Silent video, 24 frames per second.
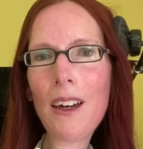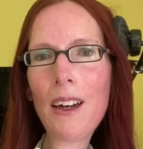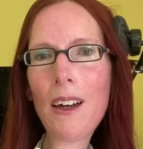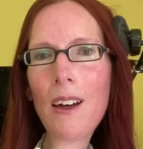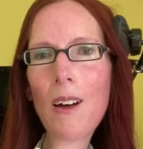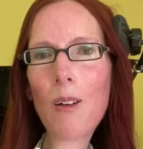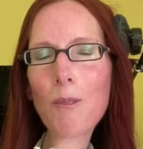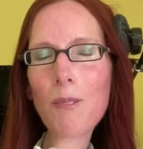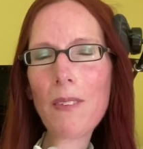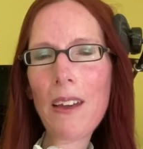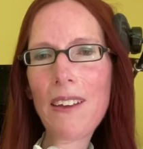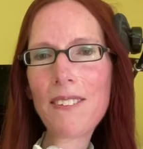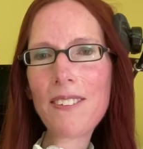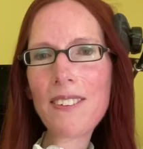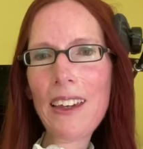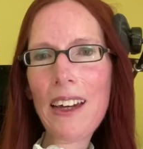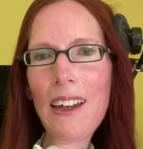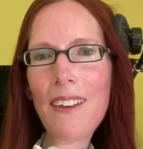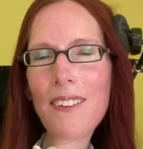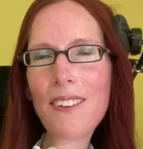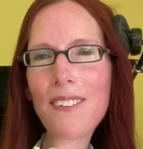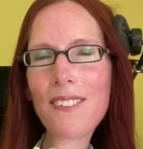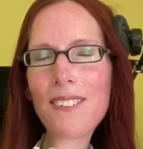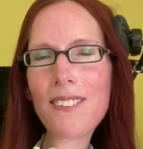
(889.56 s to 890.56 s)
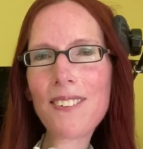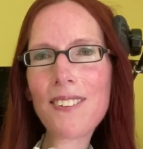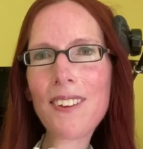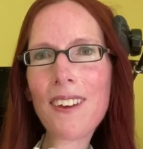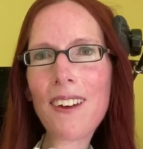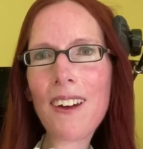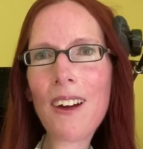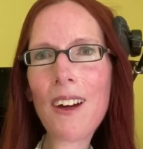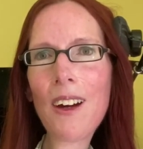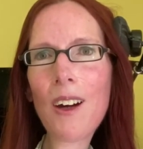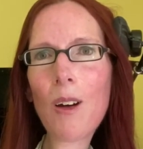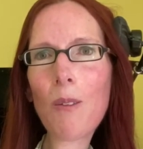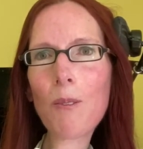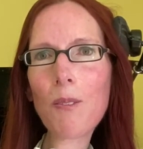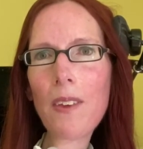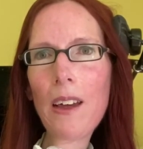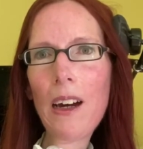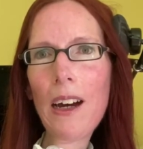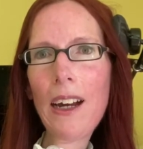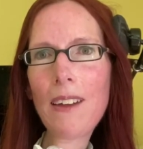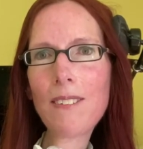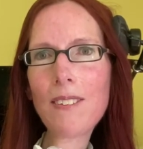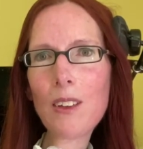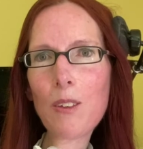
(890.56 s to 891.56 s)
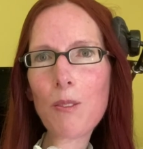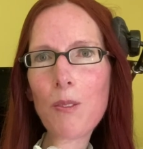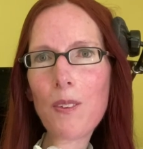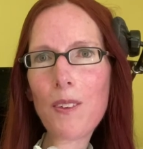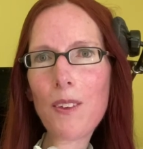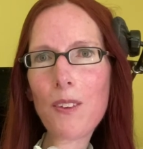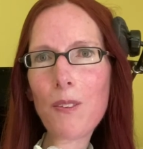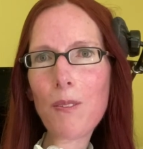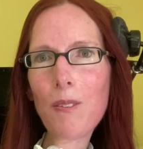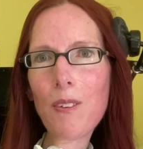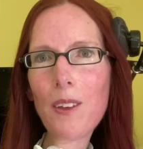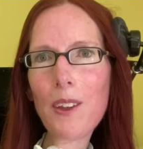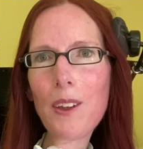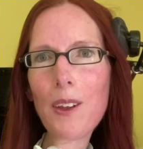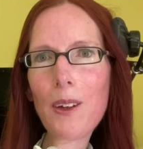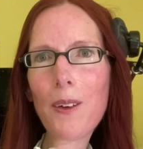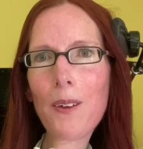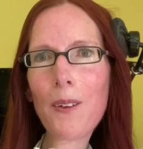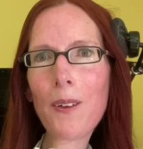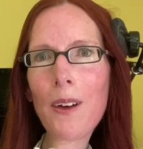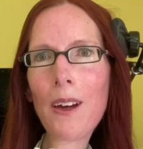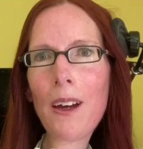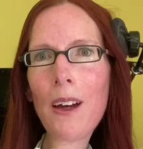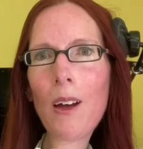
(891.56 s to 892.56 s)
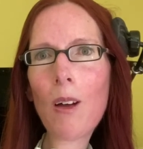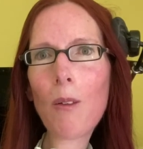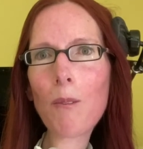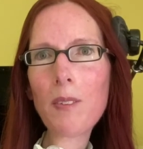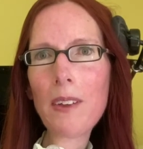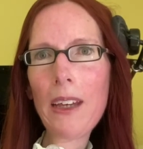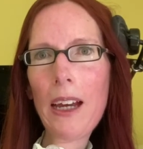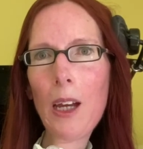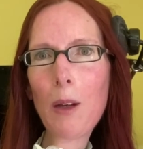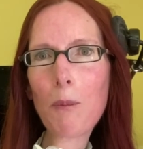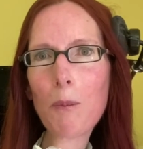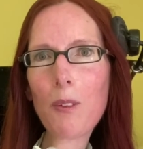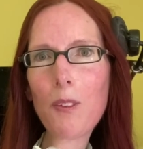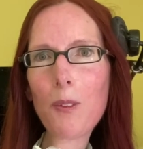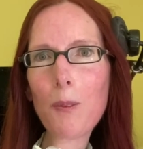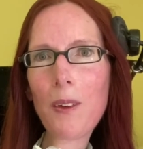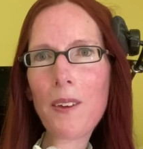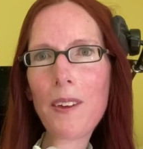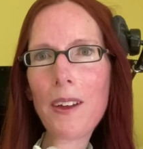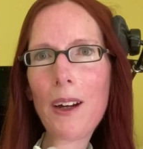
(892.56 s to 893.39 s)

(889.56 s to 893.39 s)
that's how the idea for this video came, was when